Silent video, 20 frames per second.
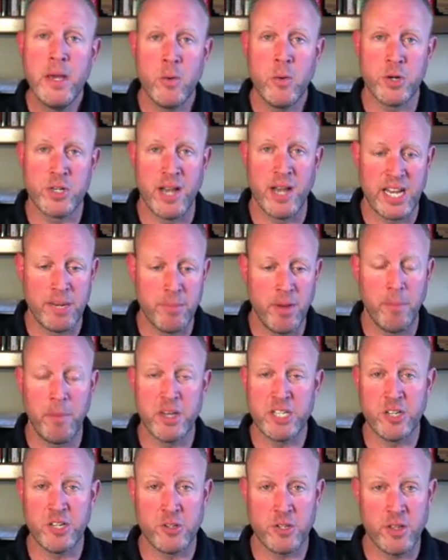We're talking about
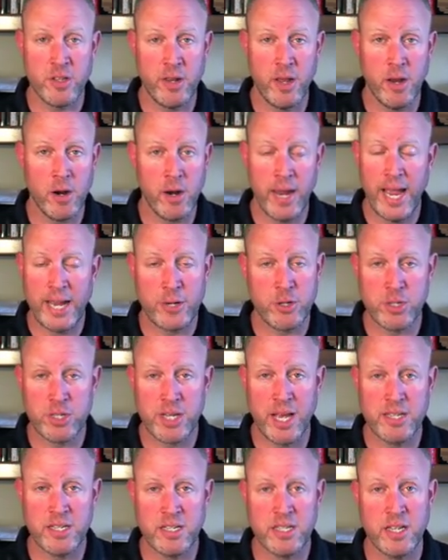muscles that are
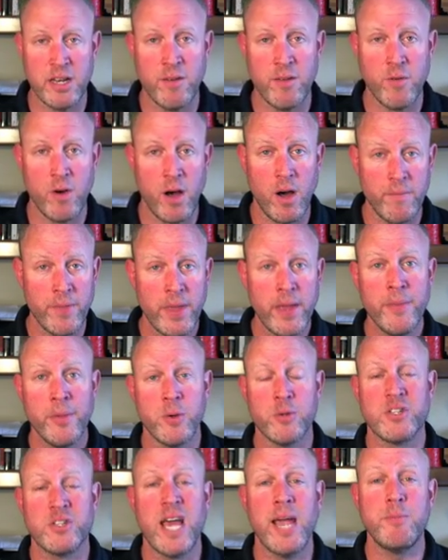exercises that involve
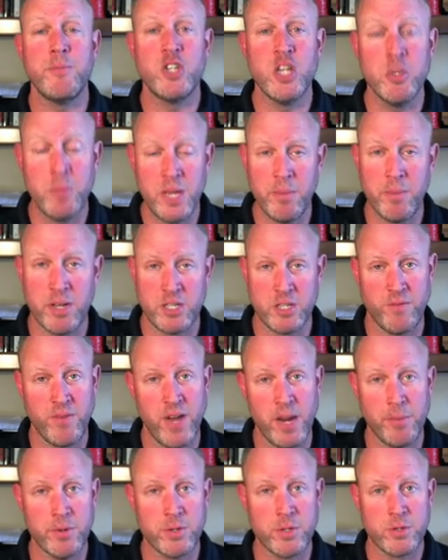those type 2B muscle
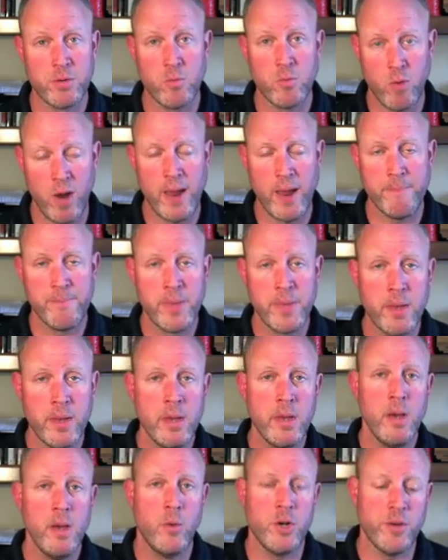fibers, right?
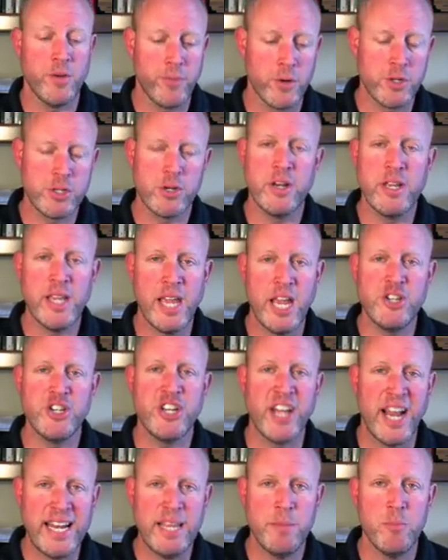When you first start
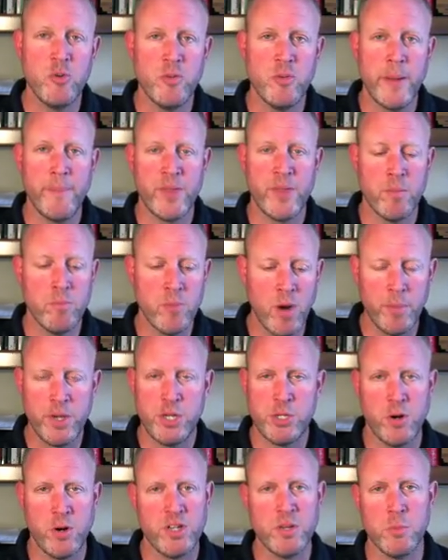engaging any movement, the moment you
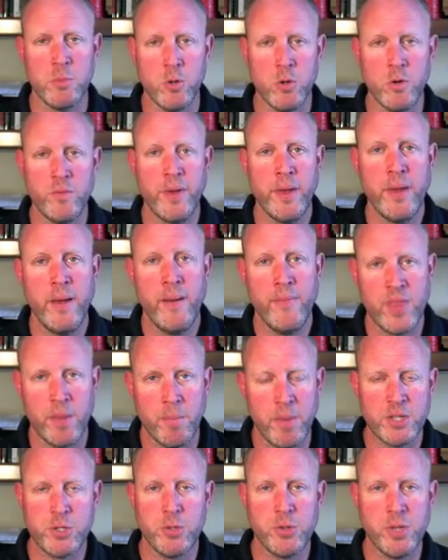start to move, the
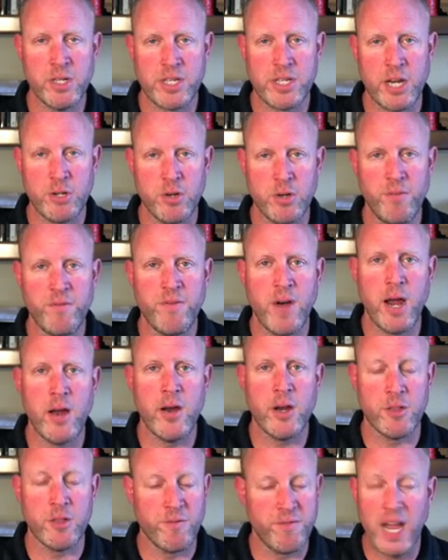muscle that's actually
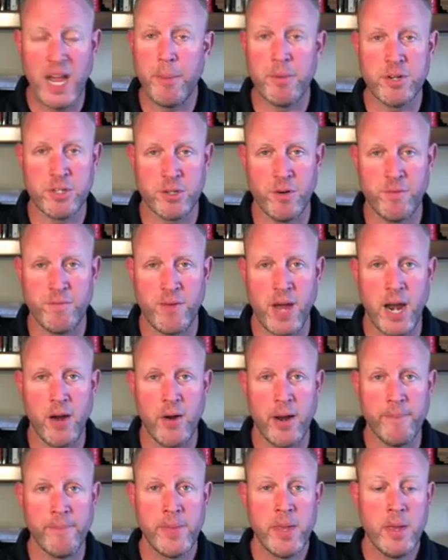firing, the fibers that are
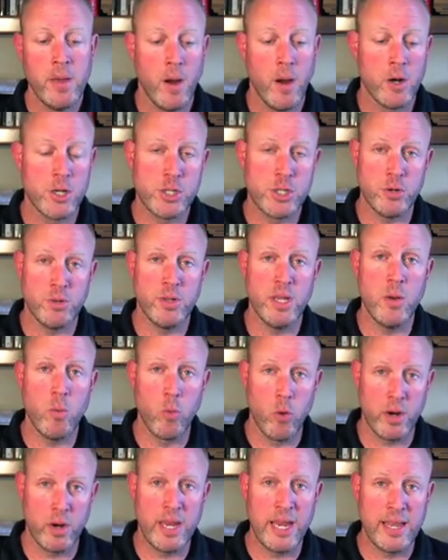firing, are certainly
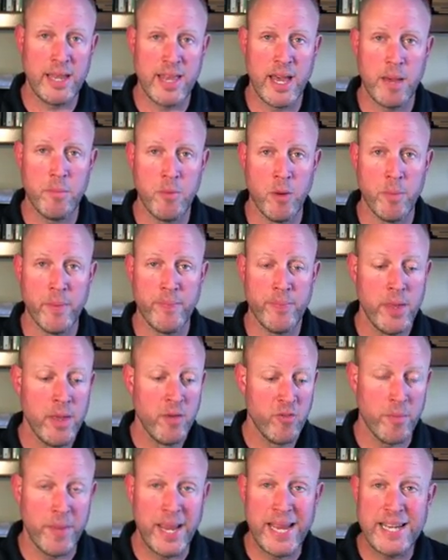working in that moment
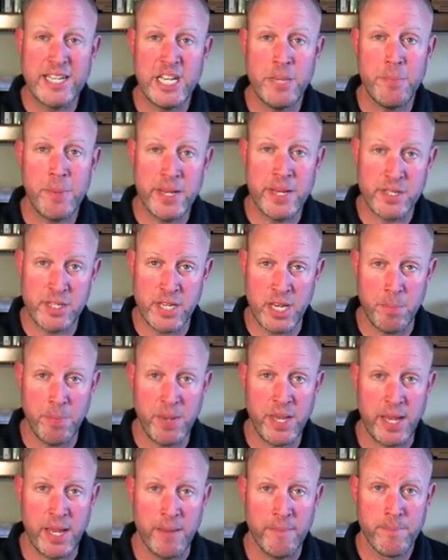from
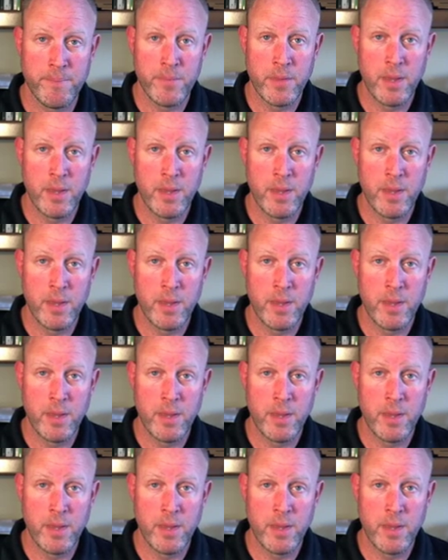ATP-CP.